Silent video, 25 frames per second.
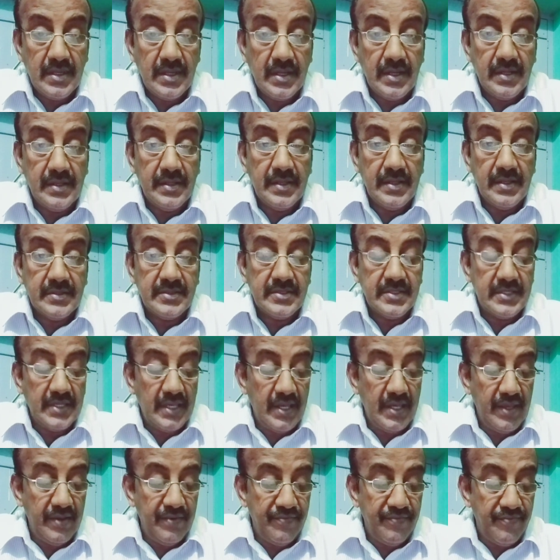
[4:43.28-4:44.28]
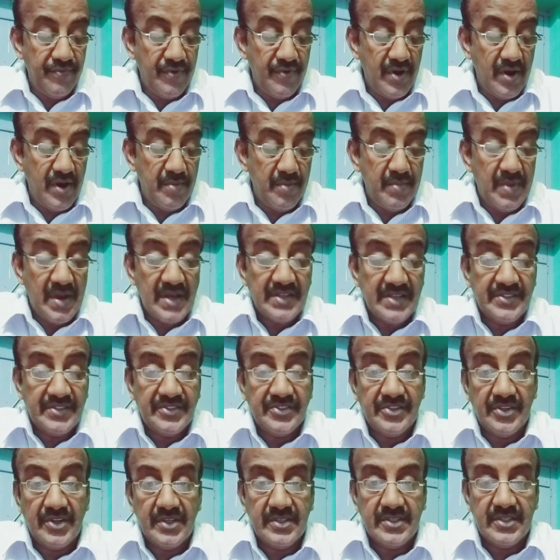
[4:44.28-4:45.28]
in the same form as
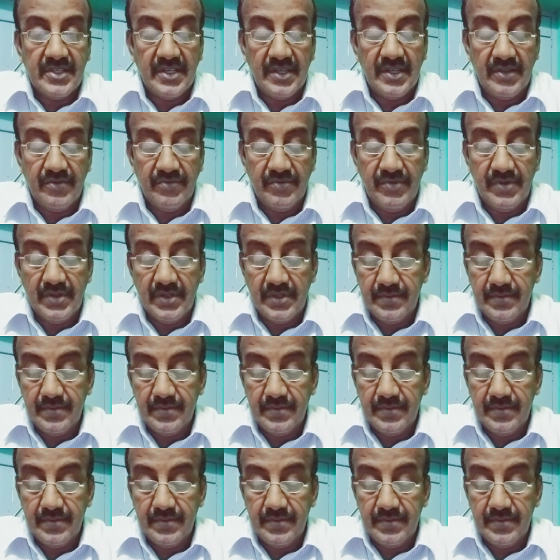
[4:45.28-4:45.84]
received.